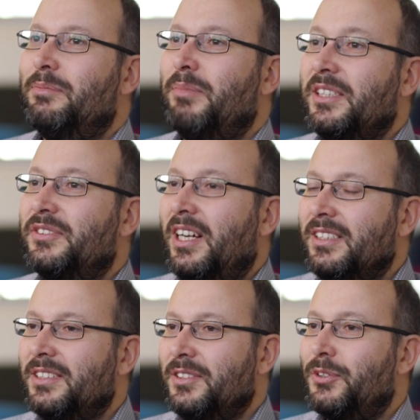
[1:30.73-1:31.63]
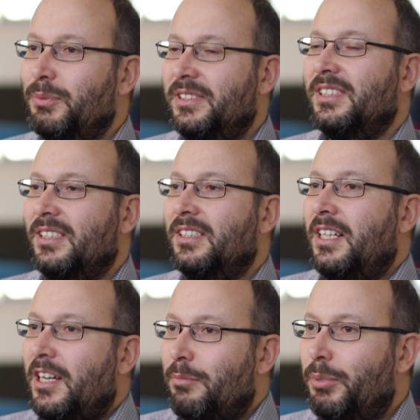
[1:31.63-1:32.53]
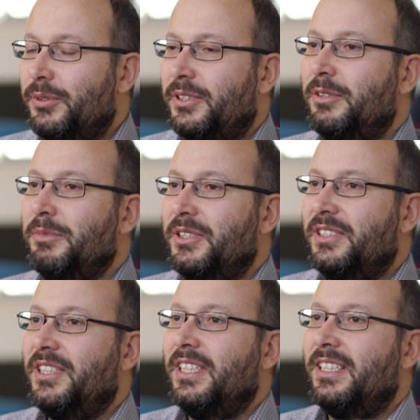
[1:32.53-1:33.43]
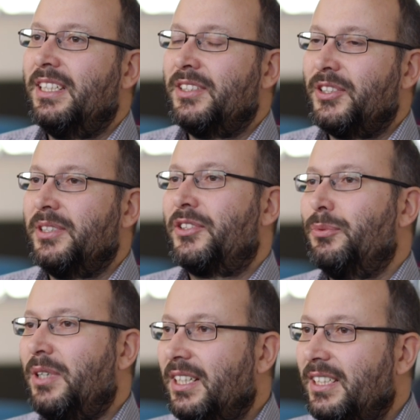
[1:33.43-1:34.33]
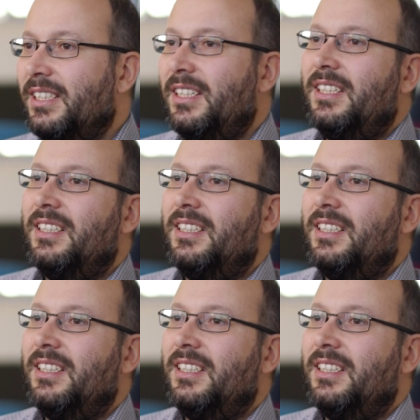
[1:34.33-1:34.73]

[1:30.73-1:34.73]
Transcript: my findings with the broader community, and so that's why